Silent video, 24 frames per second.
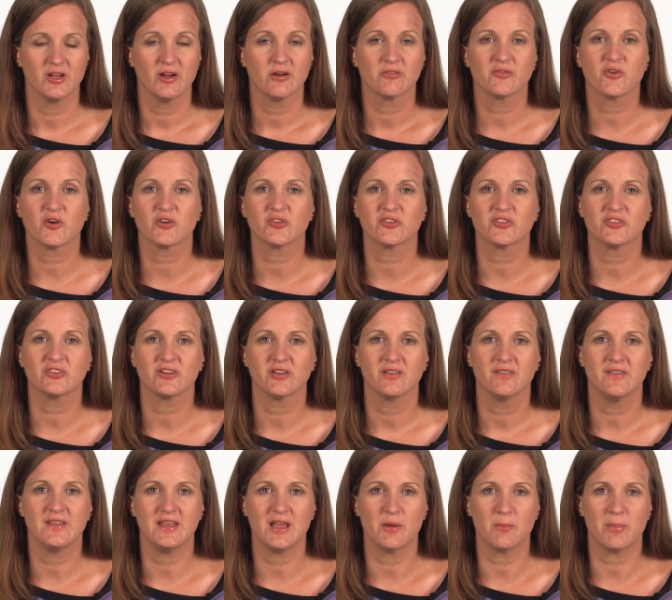First,
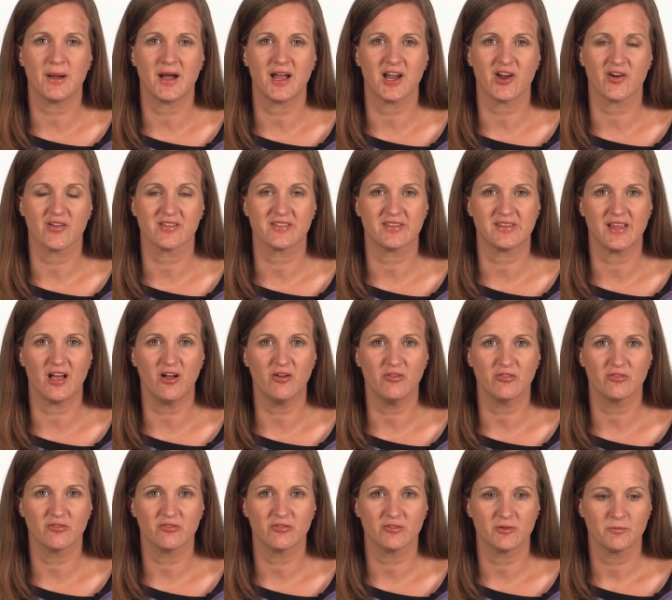the empire
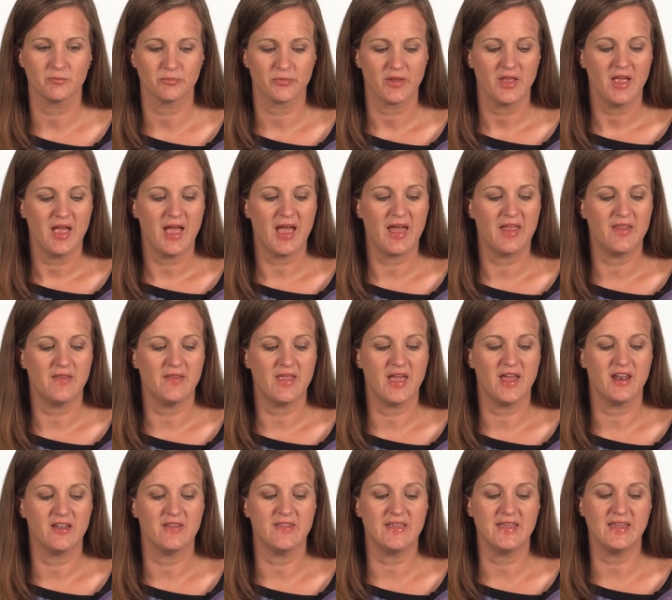itself, and
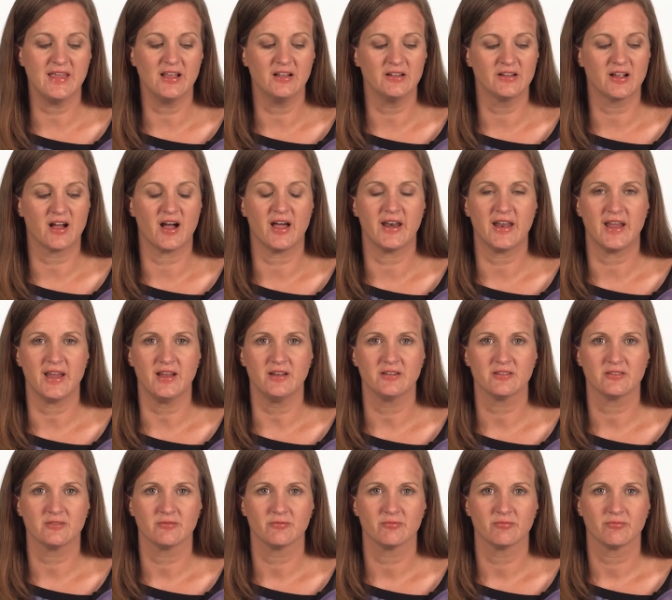then the Ilkhanate,
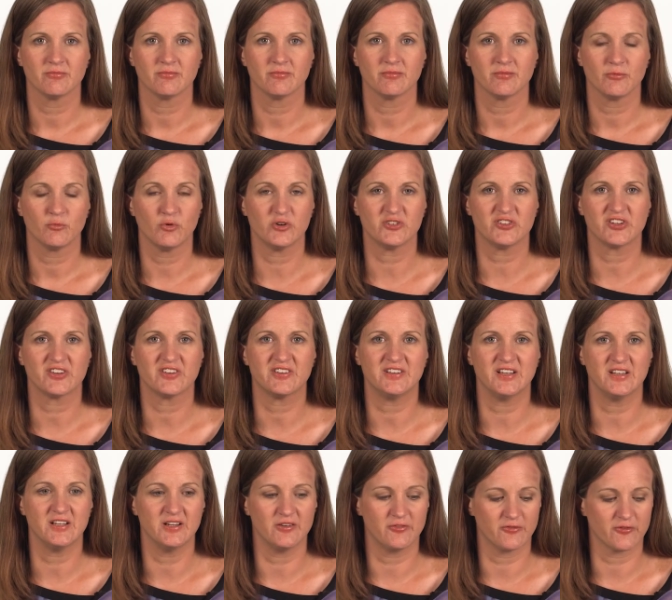which
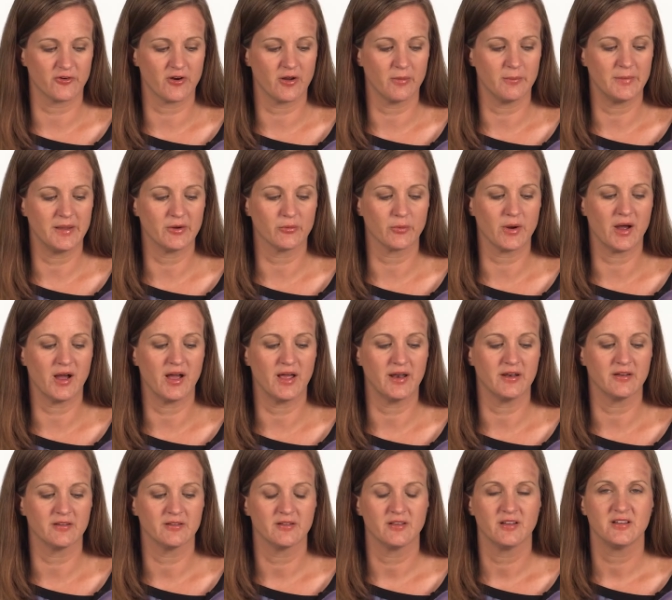extended from
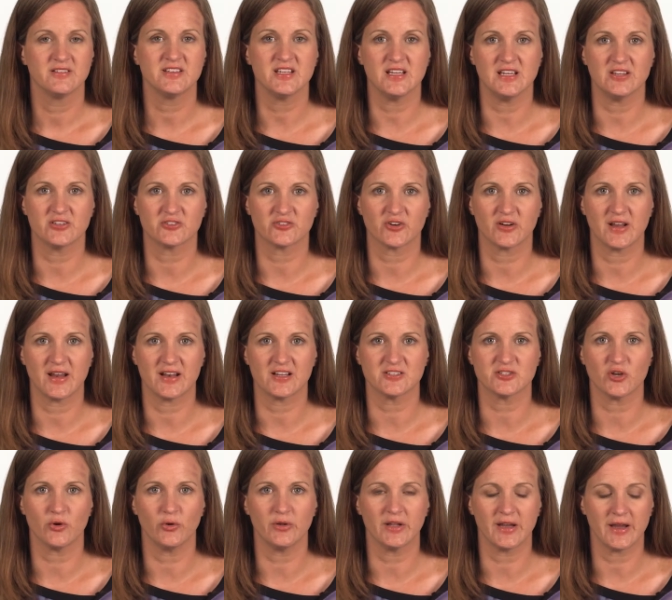Iran to eastern
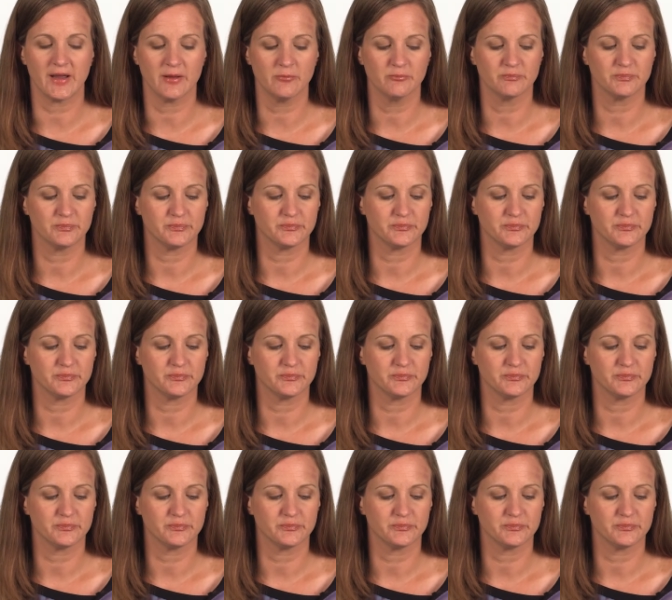Anatolia.